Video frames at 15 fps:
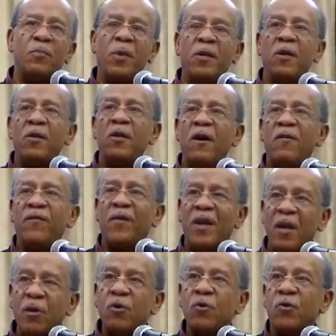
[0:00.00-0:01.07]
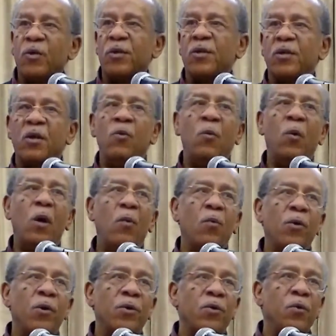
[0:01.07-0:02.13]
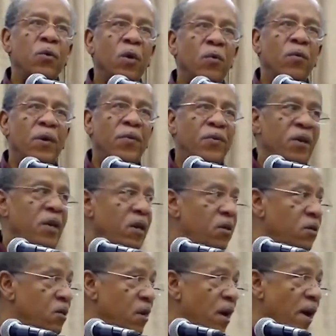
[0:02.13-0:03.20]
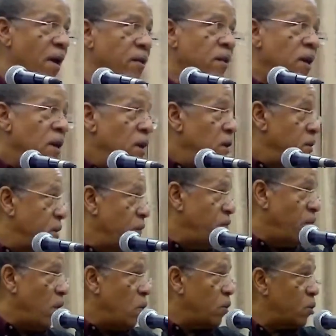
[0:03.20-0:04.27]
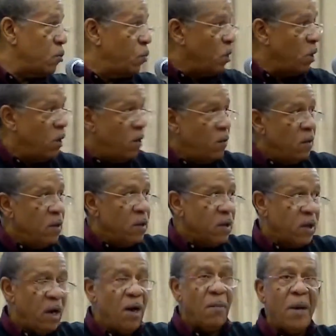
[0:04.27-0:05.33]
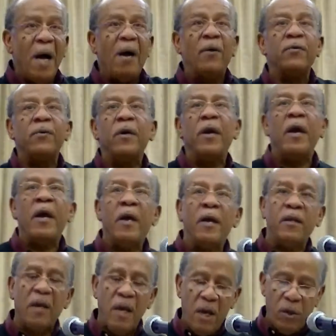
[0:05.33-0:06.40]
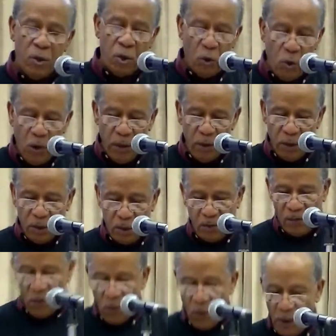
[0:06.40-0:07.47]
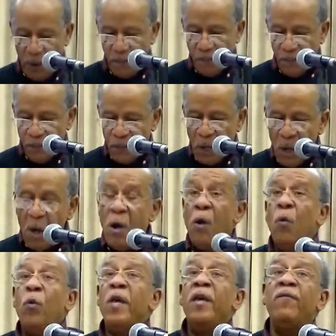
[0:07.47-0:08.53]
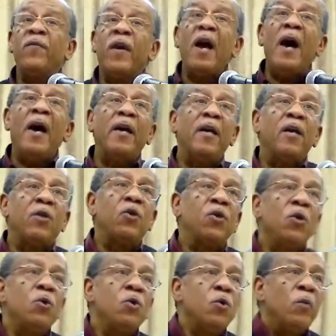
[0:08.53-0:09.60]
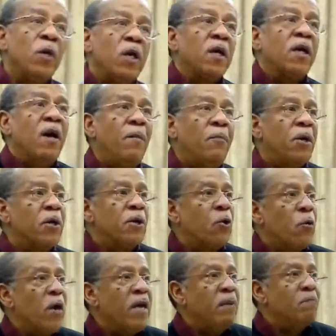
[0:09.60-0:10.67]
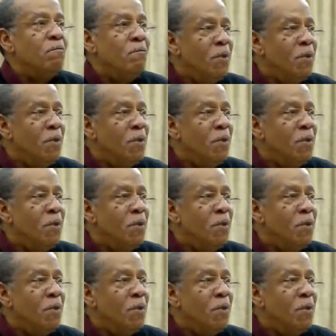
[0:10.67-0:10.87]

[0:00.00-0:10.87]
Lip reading: been enough interest in what we're doing with these that the folks will come out and join us for it. We've got, as usual, a couple of great